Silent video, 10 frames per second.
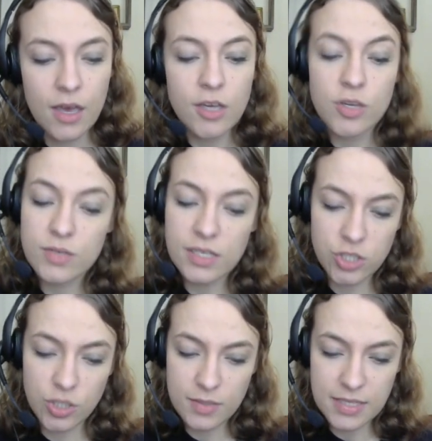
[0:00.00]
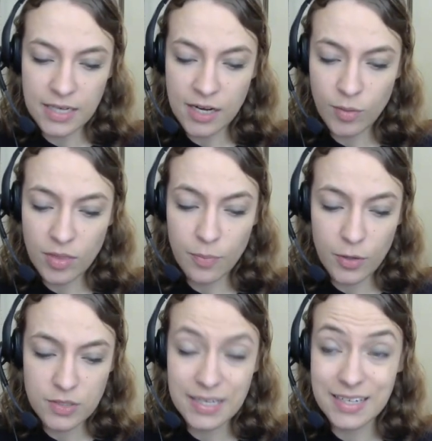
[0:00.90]
You said she was in here with a
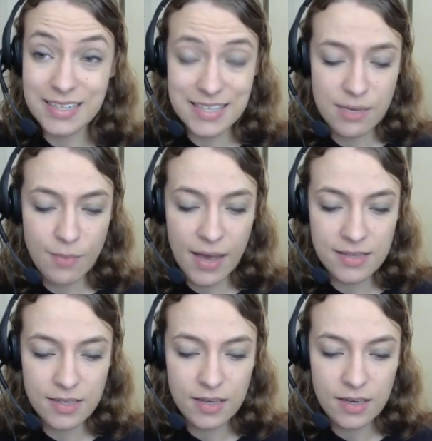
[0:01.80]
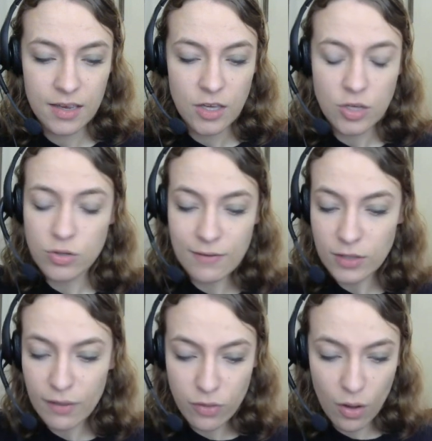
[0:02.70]
person in a ski mask? You never
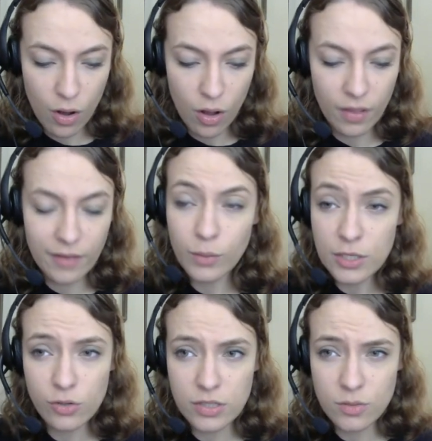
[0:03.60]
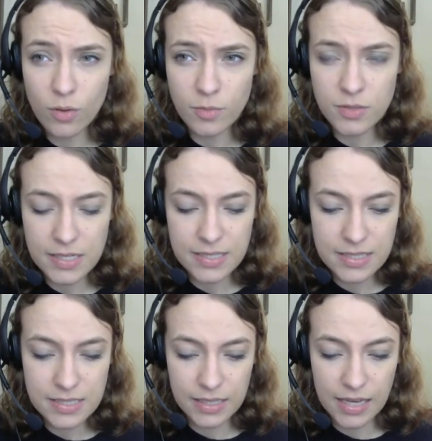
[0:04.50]
left the hall, and we joined you almost
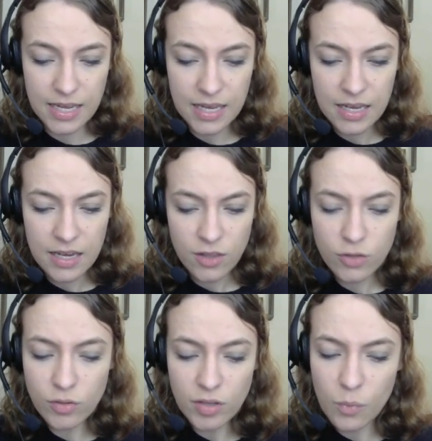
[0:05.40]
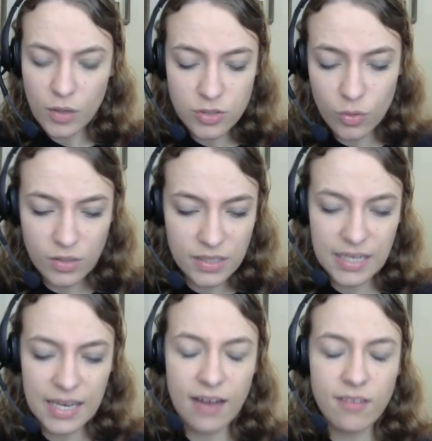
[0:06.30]
instantly. There's only one door
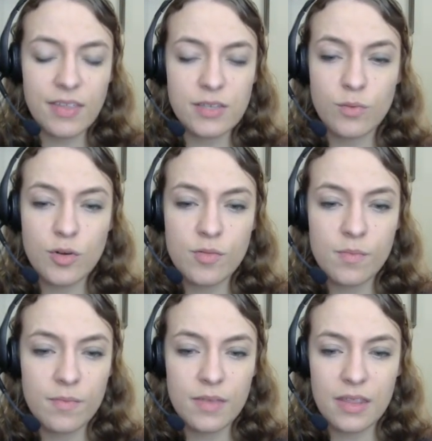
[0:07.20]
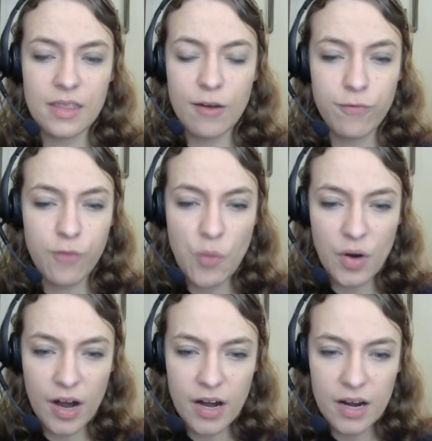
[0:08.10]
leading out of this room.
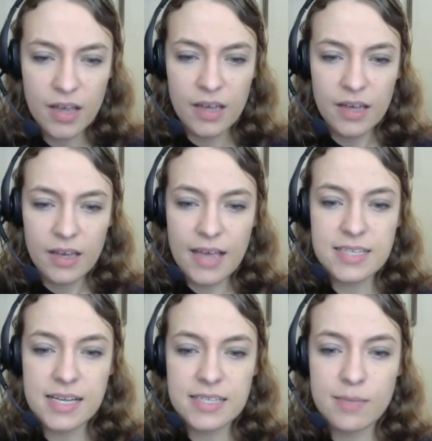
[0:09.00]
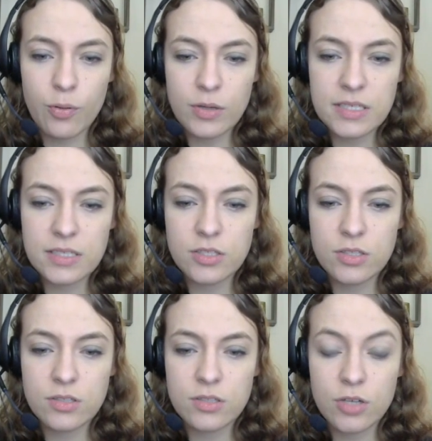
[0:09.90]
Therefore, as Nancy
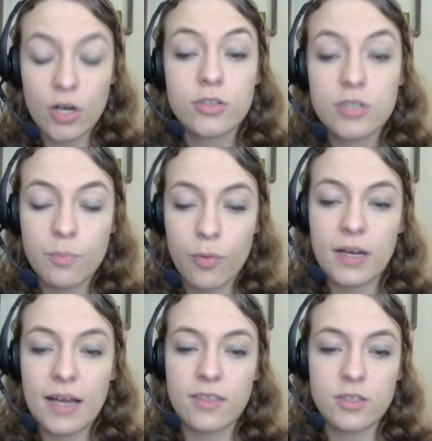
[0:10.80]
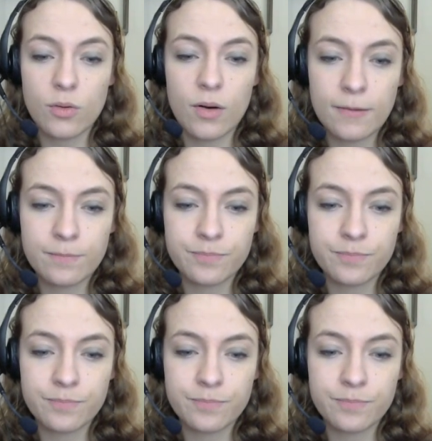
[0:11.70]
turned to point at the door...